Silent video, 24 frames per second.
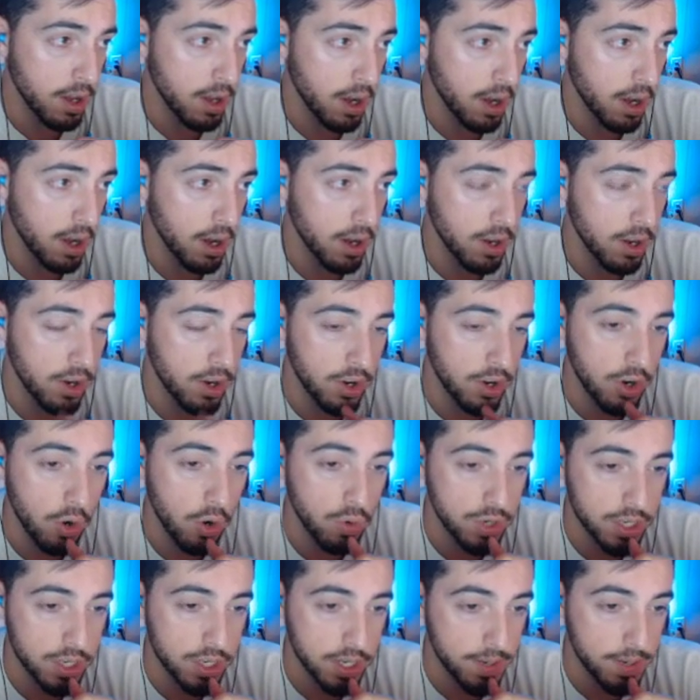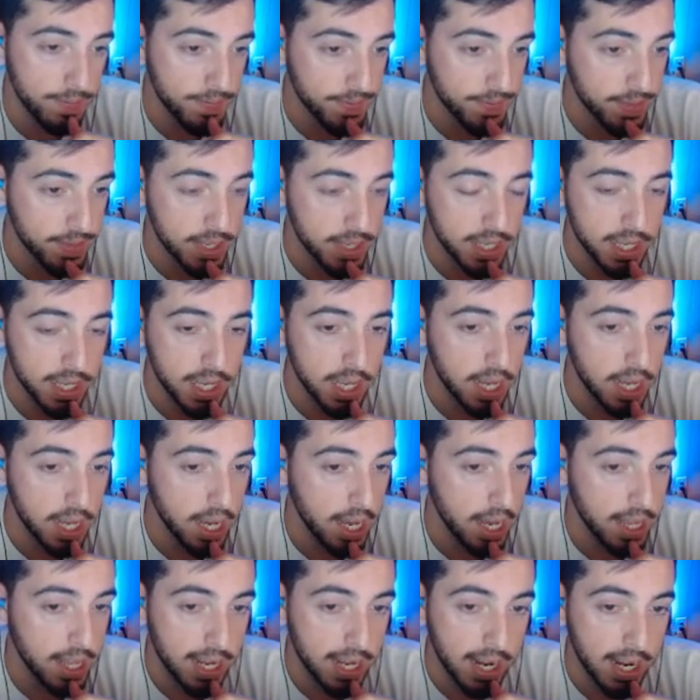uh, note.
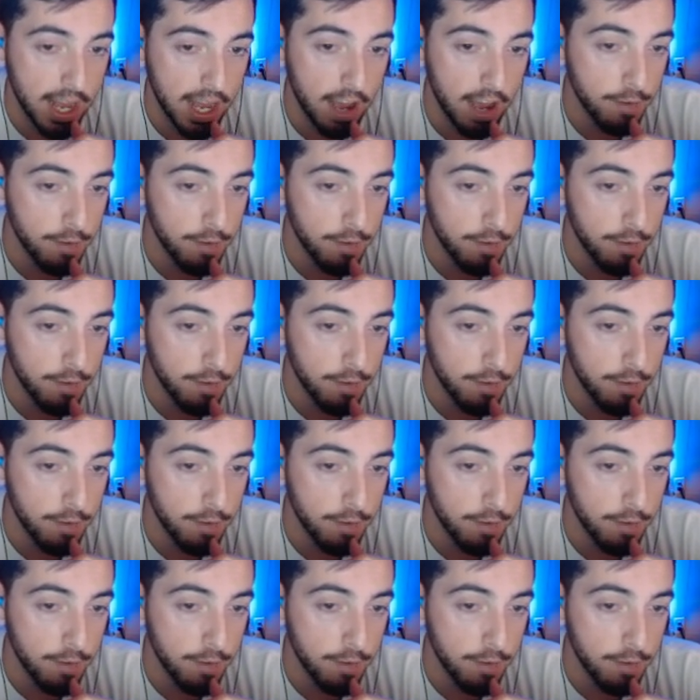And then